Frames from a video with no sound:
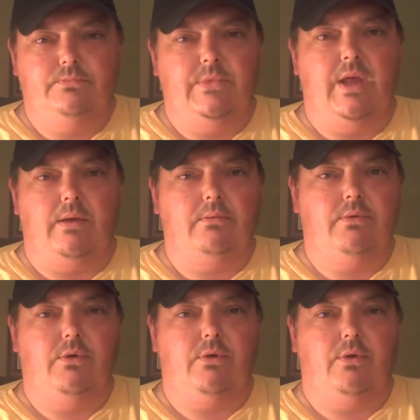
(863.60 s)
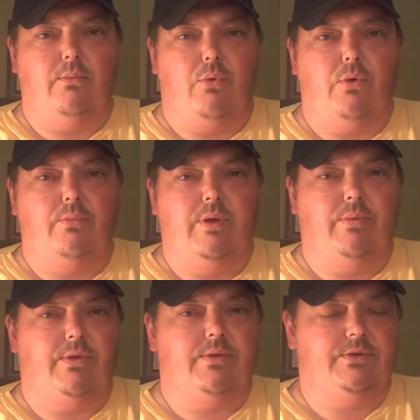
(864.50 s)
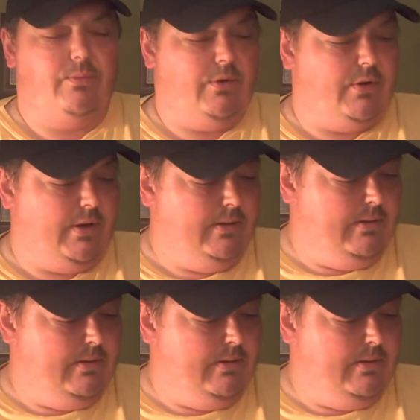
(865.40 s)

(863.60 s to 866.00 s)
yeah, you're important people in this community.